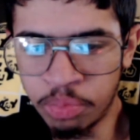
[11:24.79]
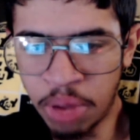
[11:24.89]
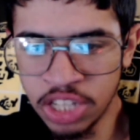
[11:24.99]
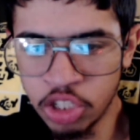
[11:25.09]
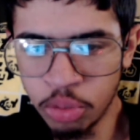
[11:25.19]

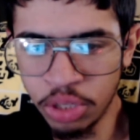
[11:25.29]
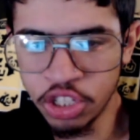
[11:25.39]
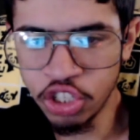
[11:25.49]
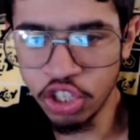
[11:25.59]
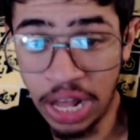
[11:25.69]
possibly
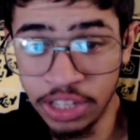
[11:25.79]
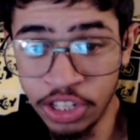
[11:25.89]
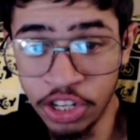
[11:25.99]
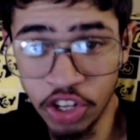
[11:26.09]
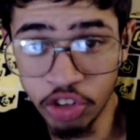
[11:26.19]

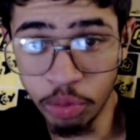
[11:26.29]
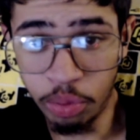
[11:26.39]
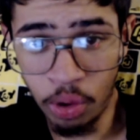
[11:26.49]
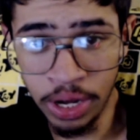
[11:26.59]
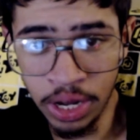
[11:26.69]
slightly
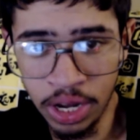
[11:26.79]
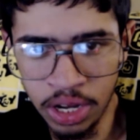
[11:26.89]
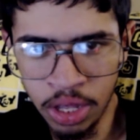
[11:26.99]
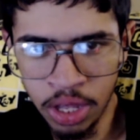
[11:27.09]
disappointed.